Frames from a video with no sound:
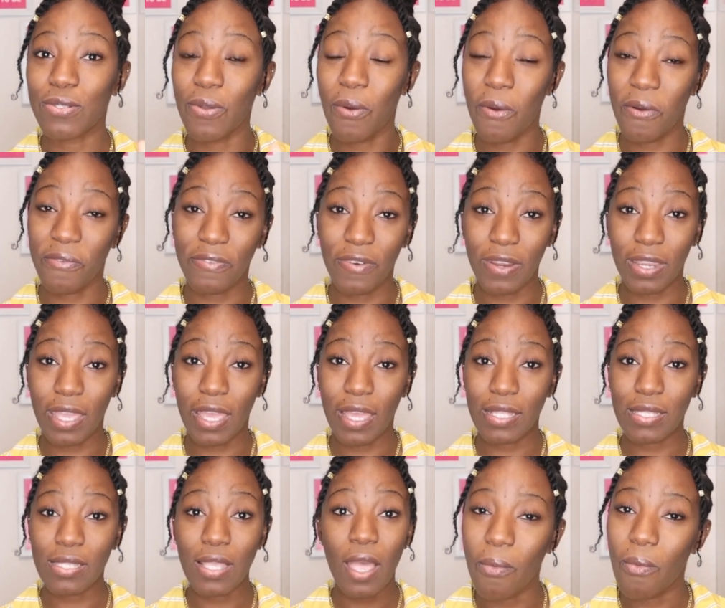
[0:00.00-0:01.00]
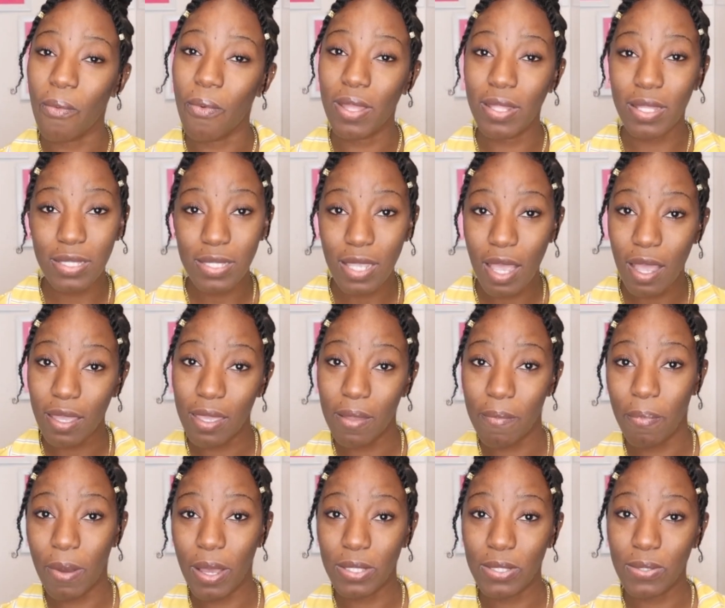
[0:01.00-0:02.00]
don't forget, when you're
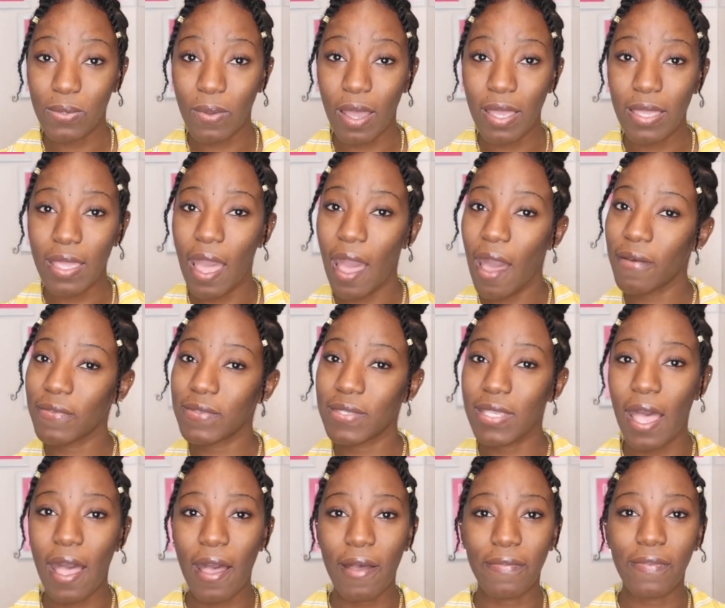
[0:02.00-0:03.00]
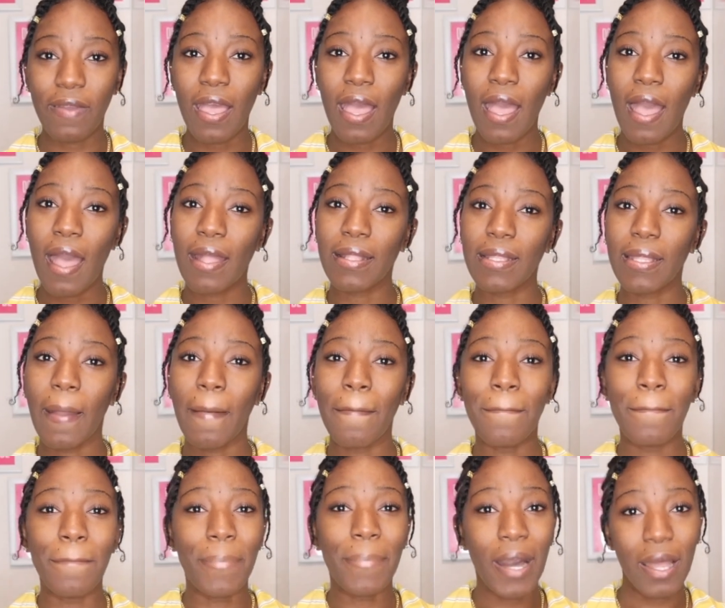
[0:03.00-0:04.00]
talking Patwa, you have to have the
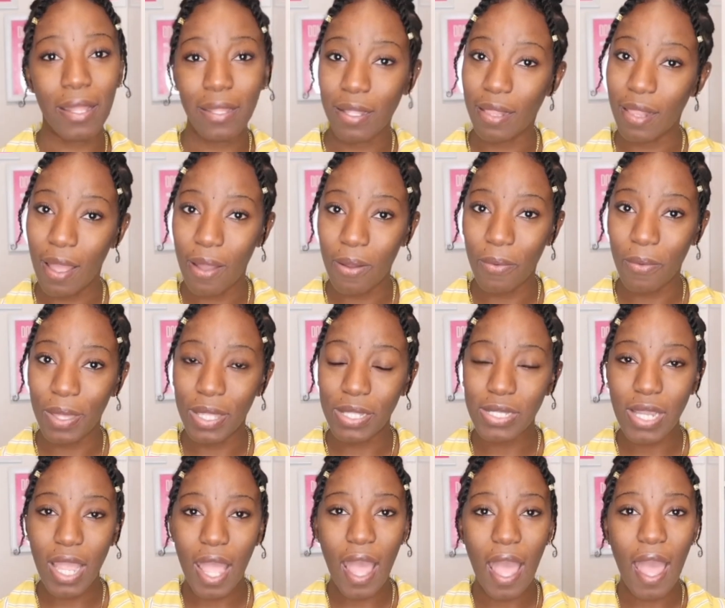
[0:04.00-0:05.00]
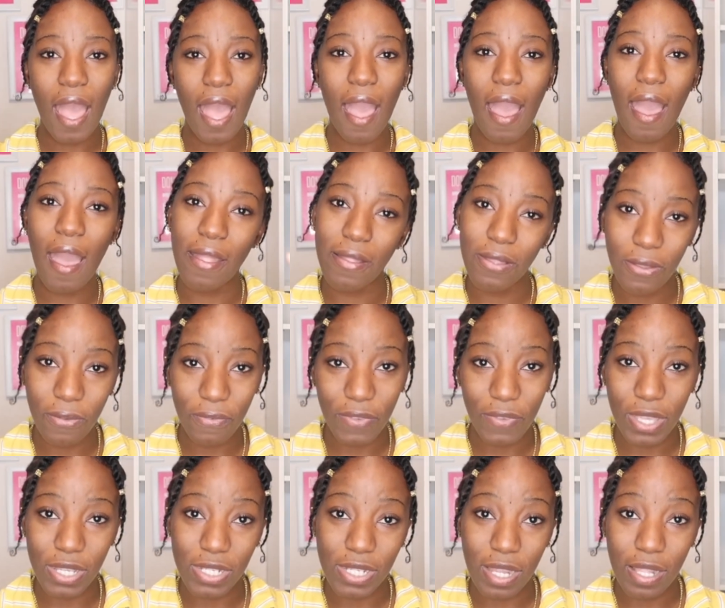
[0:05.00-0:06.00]
body language and the
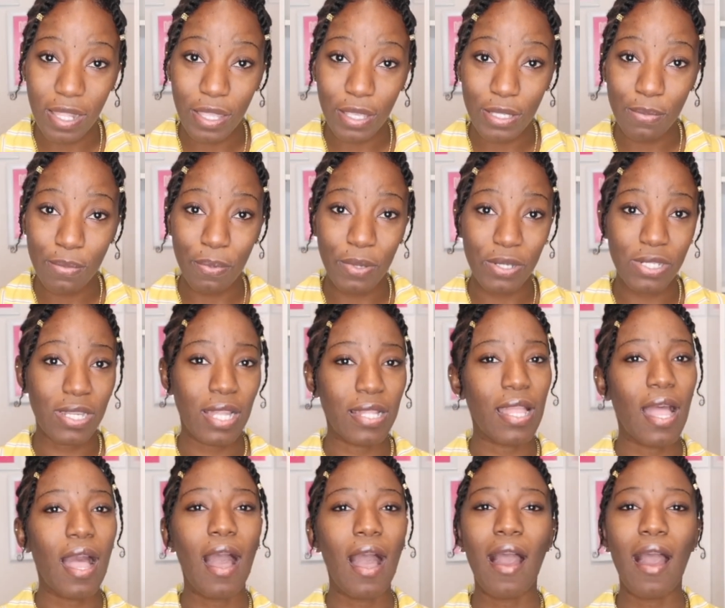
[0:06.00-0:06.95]
facial expression.